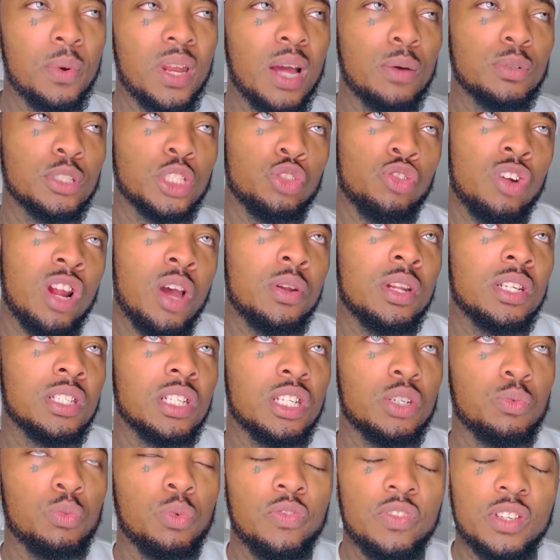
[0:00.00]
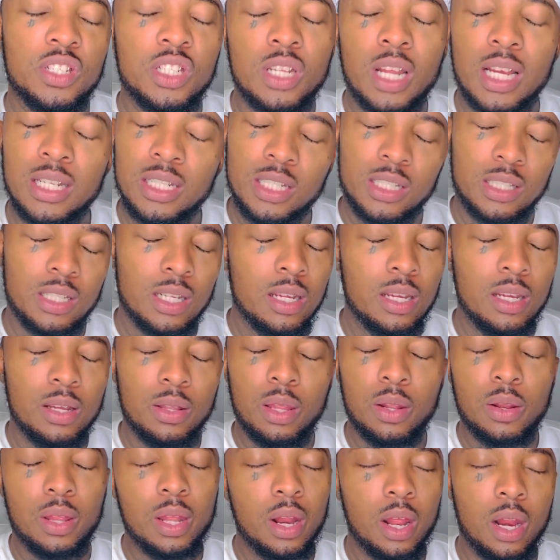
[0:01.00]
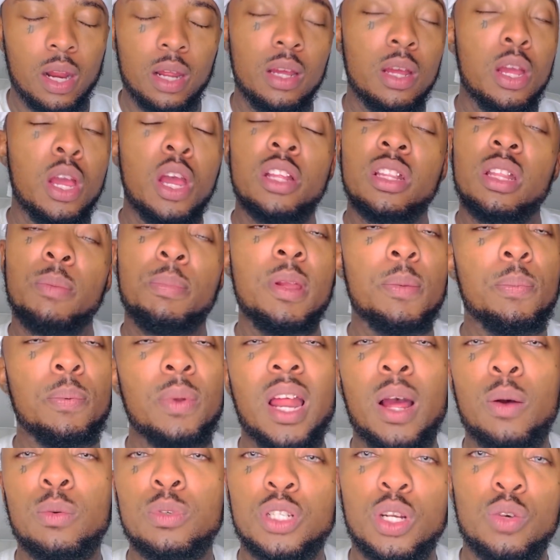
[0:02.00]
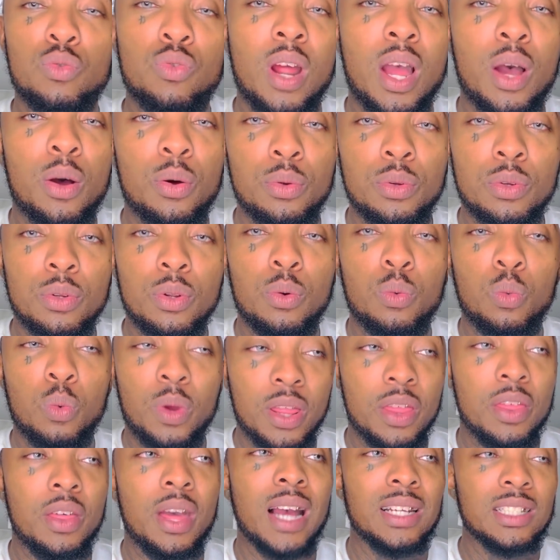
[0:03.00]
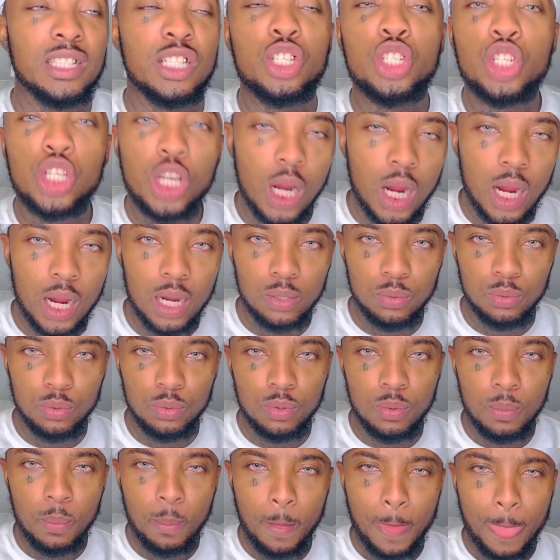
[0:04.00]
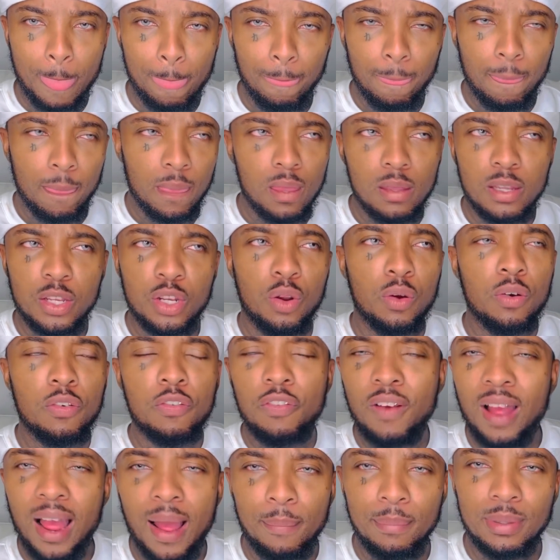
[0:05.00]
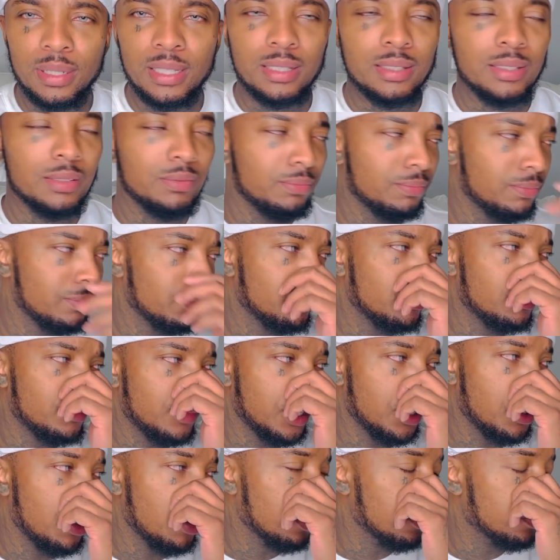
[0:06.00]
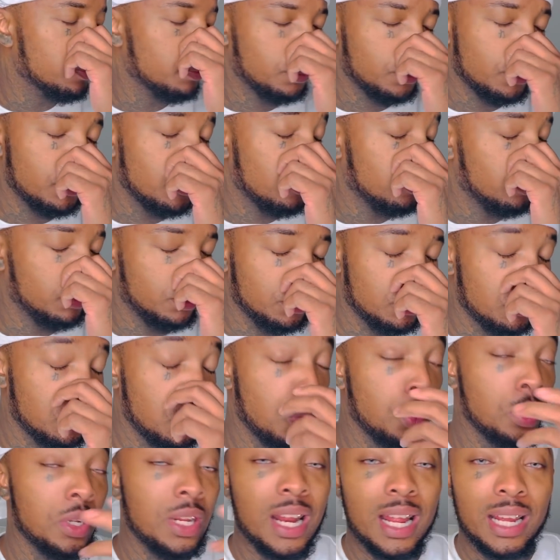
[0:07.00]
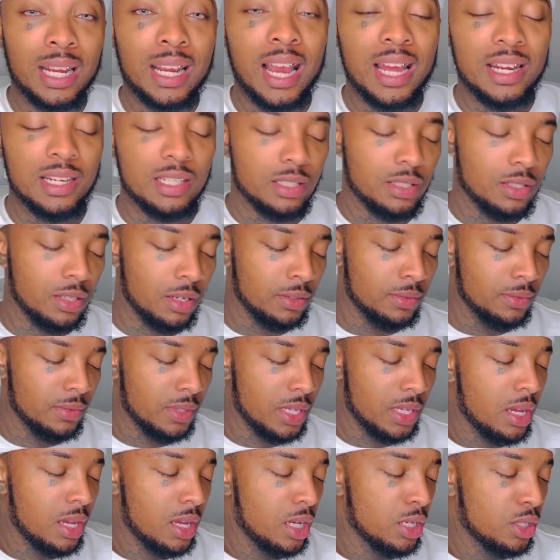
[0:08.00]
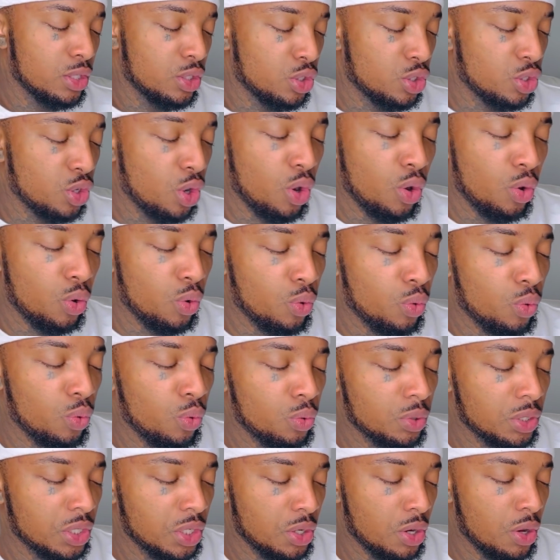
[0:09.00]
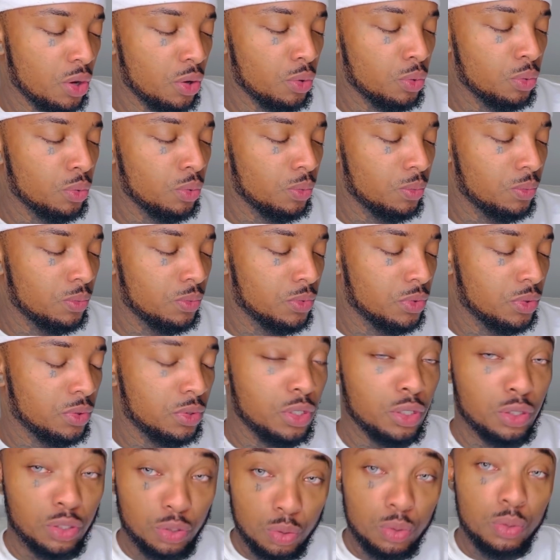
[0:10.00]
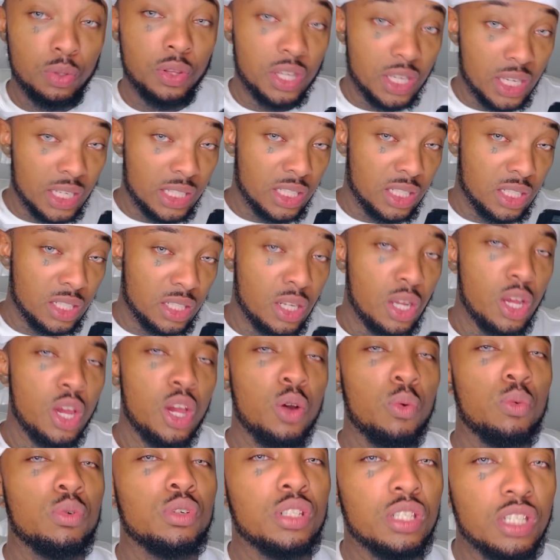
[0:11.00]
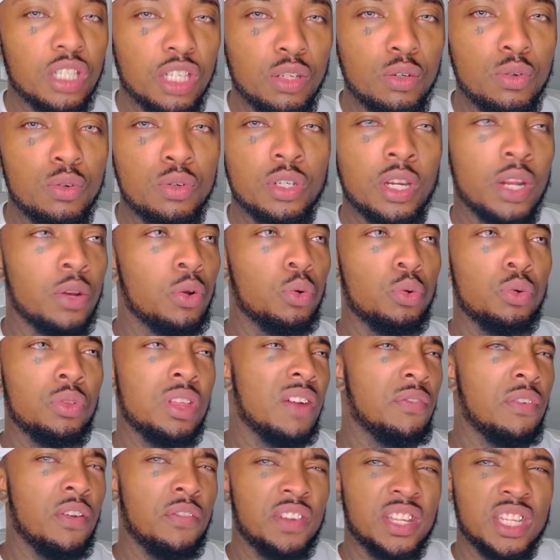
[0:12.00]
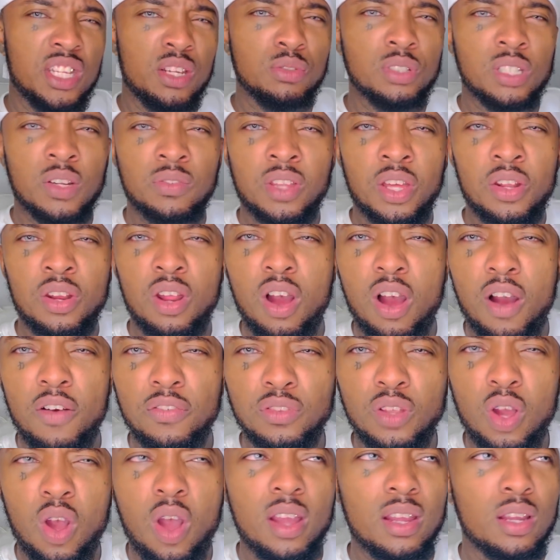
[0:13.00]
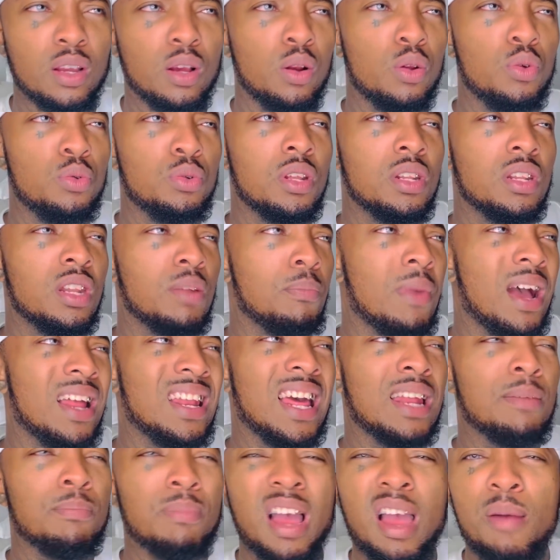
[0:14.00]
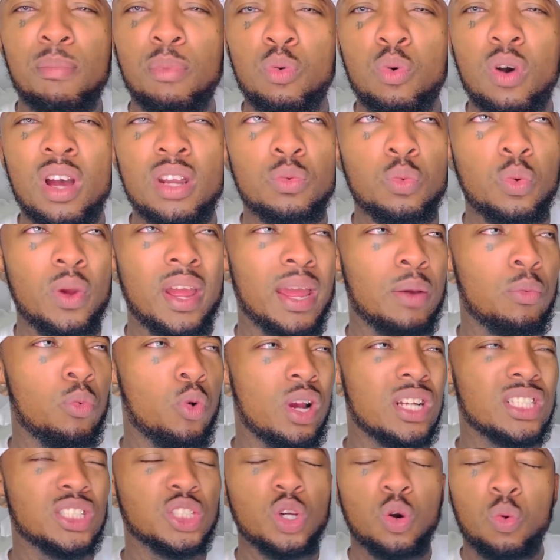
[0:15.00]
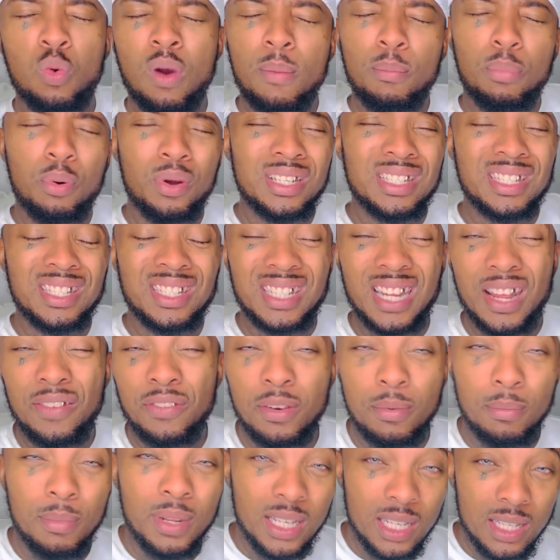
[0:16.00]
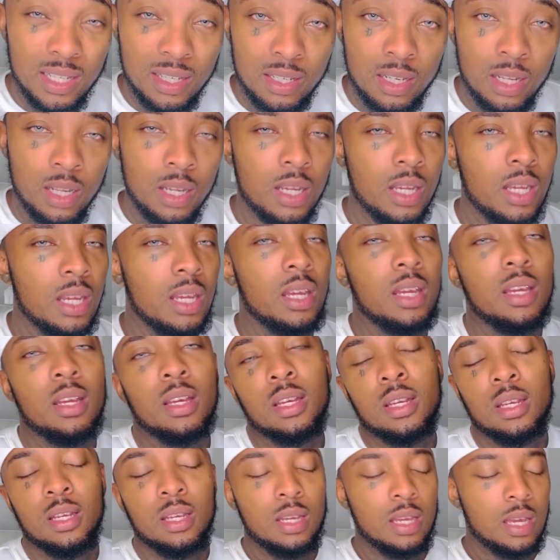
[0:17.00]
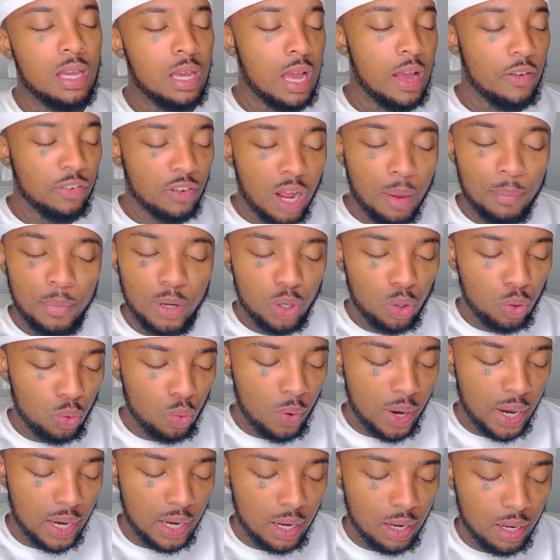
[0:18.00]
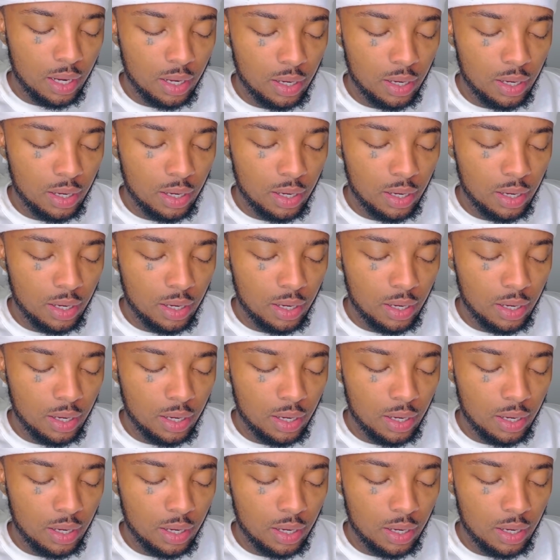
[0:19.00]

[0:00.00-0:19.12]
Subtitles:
I was around the people I was around with as a child, family, all of that kind of stuff. So, to do this was huge. And all the other videos I've done after, including my Lad Bible one, where it's got 1.7 million, I've come a long way.